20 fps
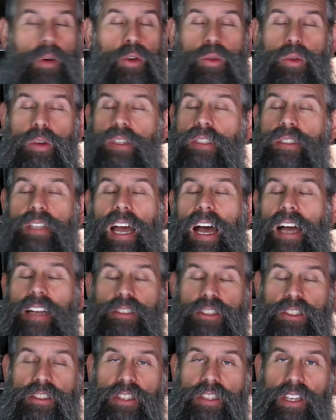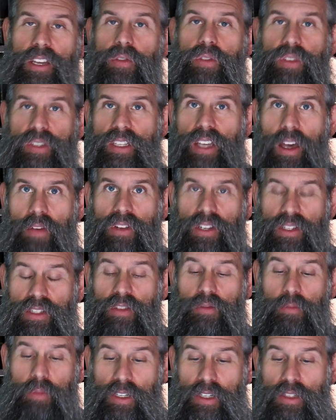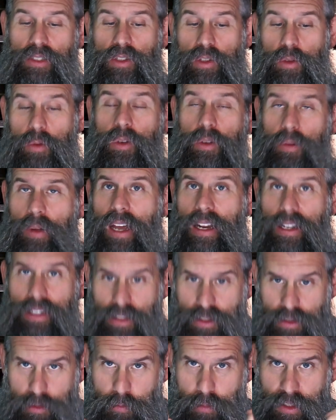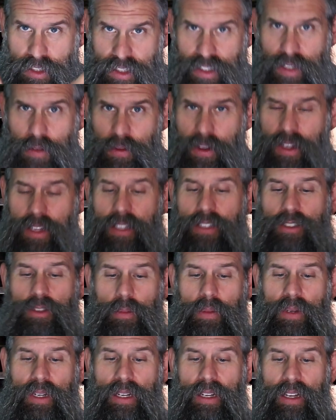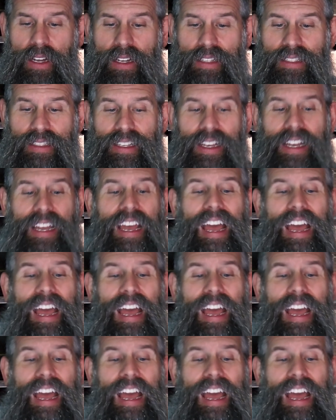Who did God just give his covenant of peace to? We read it specifically to Pinchas.